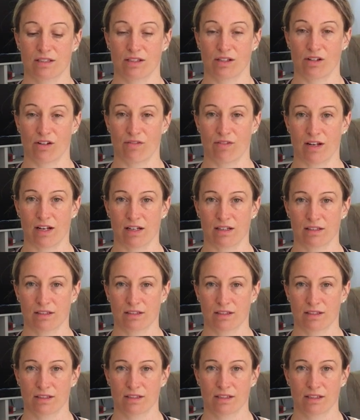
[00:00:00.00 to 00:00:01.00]
are
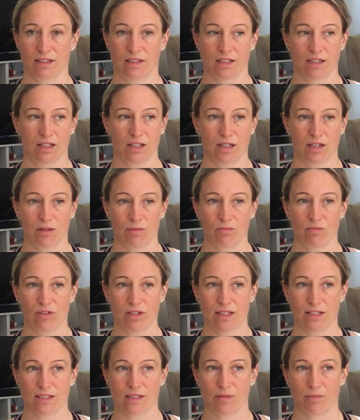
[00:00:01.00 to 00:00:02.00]
relaxed. I'm
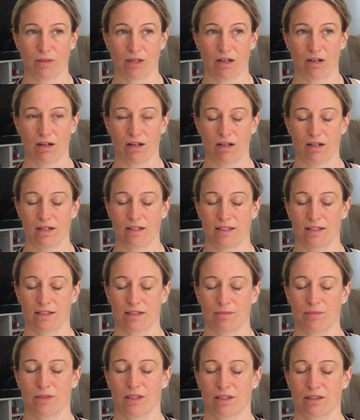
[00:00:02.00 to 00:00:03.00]
relaxing my eyes,
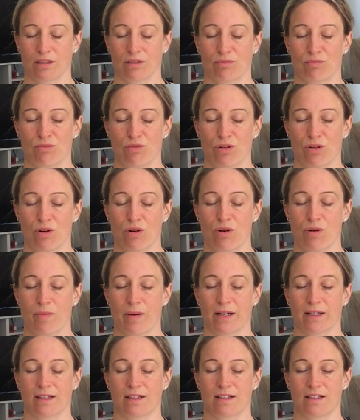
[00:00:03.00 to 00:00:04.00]
I'm letting them roll
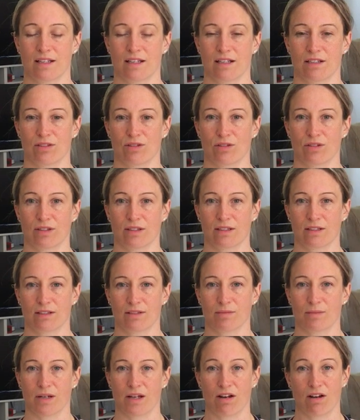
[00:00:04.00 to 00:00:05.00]
back into their sockets.
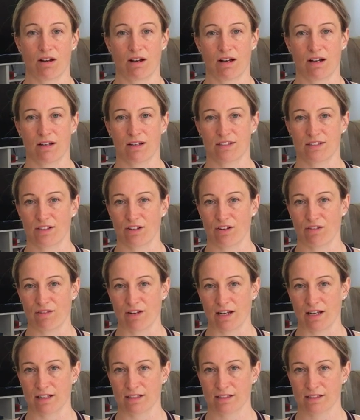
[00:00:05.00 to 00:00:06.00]
My eyes are
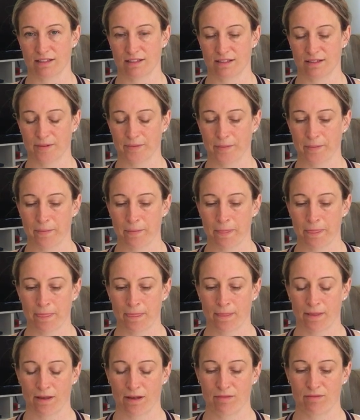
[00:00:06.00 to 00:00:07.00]
relaxed.
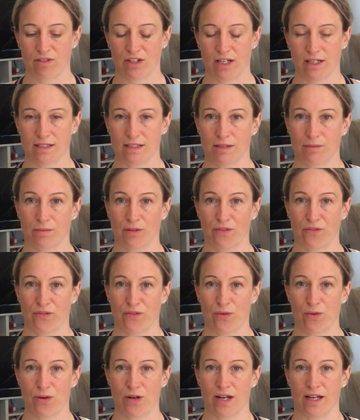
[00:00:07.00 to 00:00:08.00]
I'm relaxing my
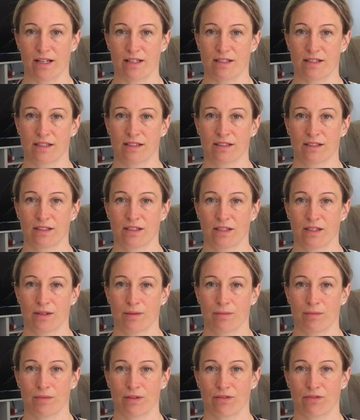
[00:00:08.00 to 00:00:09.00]
forehead
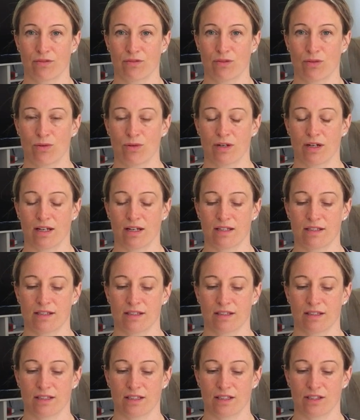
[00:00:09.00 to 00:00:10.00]

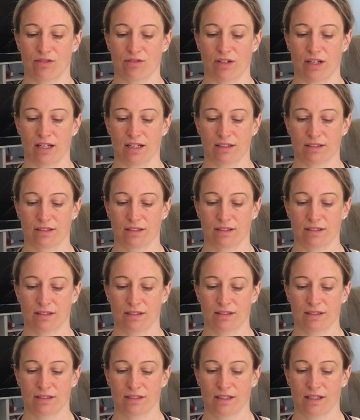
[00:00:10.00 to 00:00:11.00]
is relaxed.
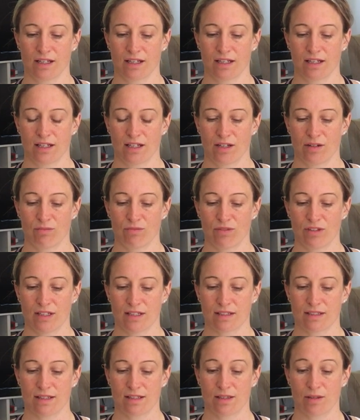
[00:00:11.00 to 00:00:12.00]
I'm
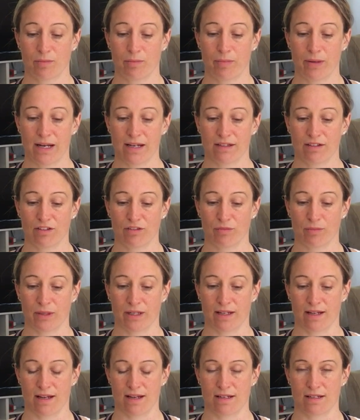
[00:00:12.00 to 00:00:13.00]
relaxing the back of my
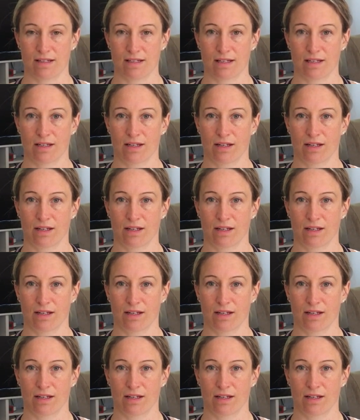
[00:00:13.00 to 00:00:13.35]
head